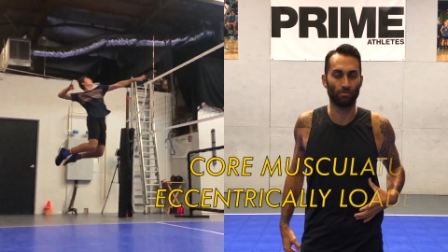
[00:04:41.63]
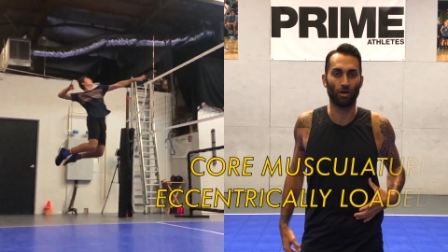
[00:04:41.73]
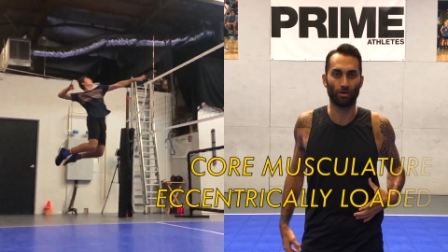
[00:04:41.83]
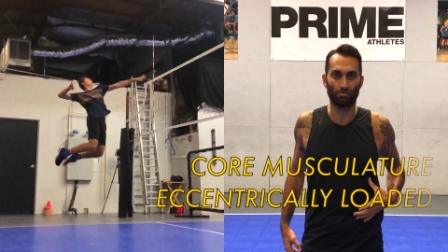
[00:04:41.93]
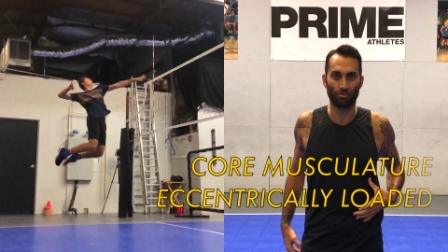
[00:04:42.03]

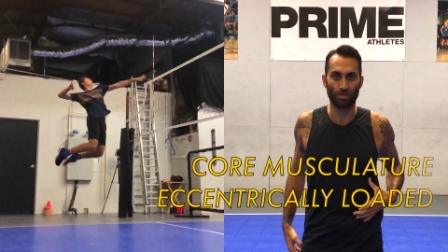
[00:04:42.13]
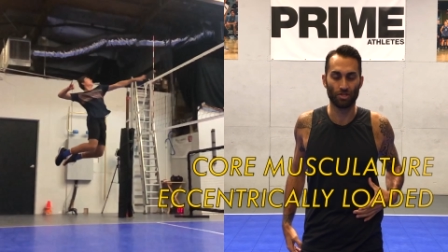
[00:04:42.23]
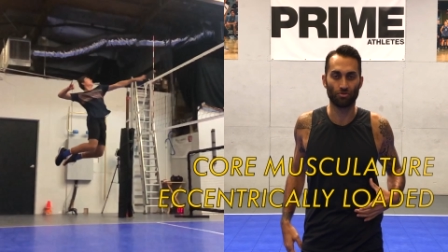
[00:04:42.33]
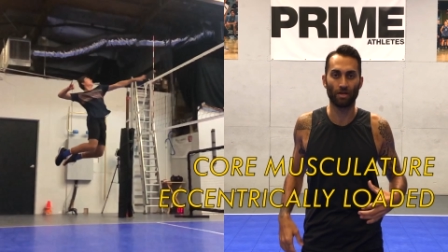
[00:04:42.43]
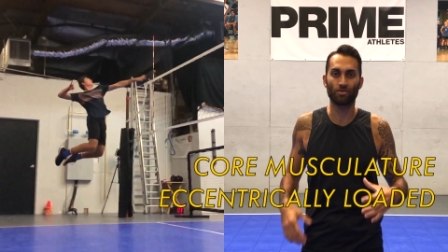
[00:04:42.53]
on a
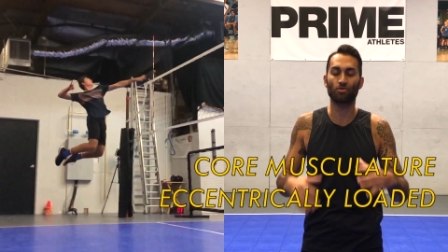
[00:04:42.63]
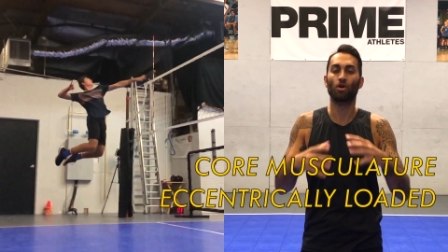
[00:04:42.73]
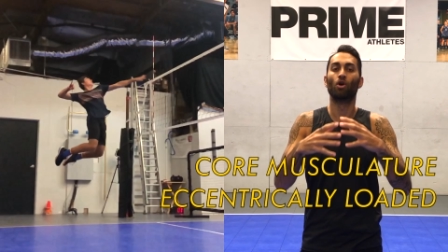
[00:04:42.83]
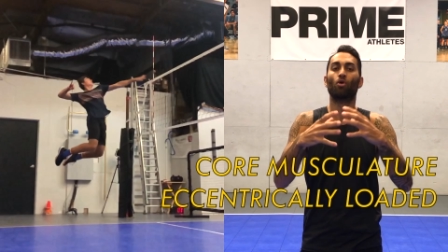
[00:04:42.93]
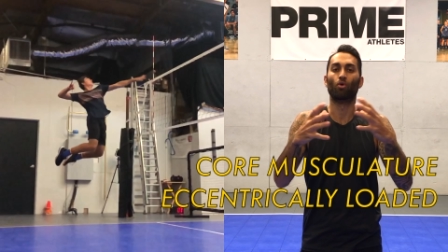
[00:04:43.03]
pre-stretch
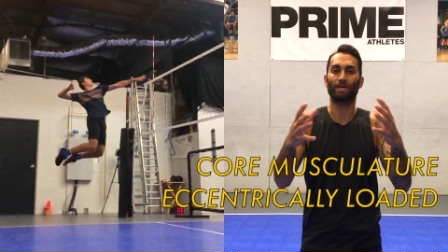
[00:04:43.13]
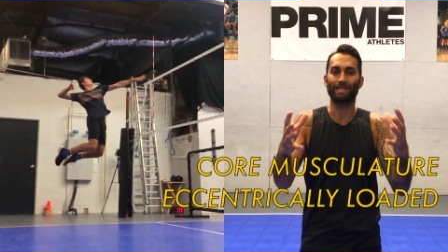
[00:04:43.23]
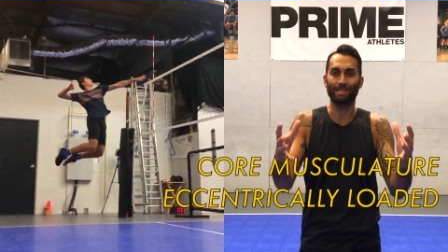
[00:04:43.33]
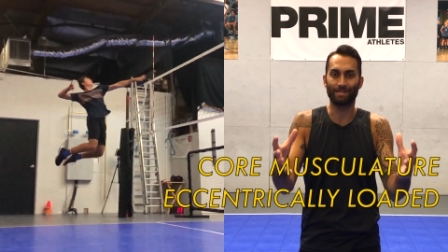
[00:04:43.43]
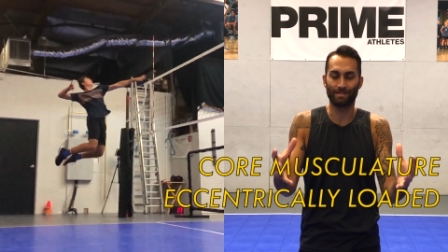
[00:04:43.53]
or
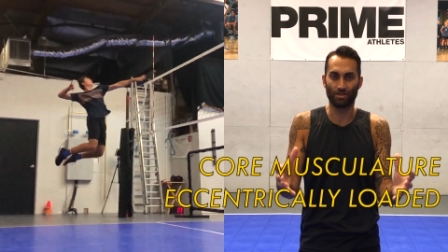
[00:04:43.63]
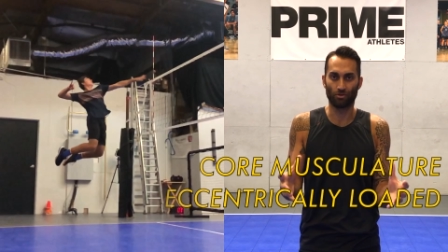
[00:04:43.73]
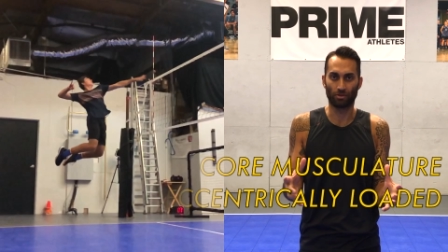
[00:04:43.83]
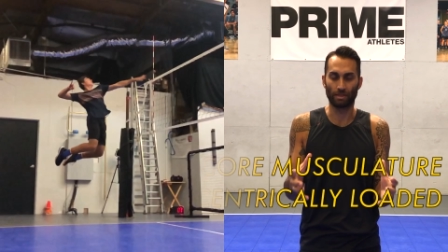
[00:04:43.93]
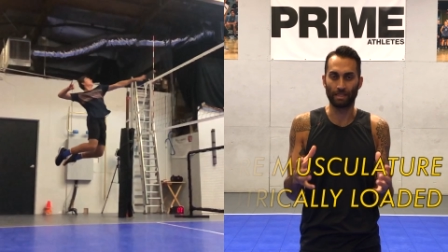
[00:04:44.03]

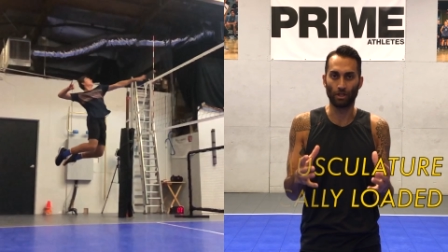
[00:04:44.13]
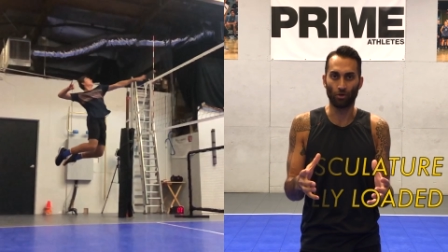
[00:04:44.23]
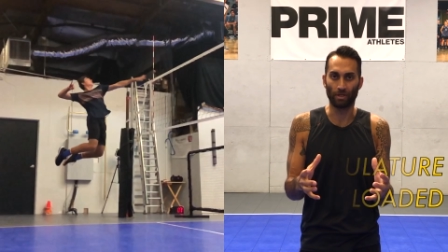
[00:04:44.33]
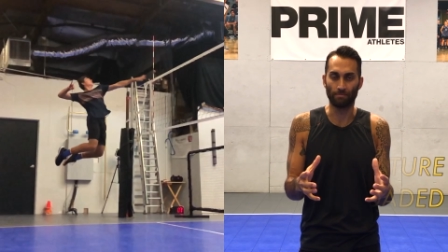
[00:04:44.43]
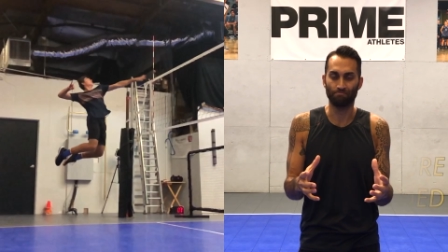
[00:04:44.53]
eccentrically
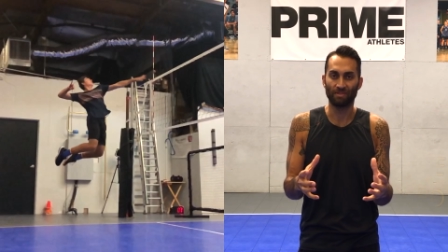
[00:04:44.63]
loaded.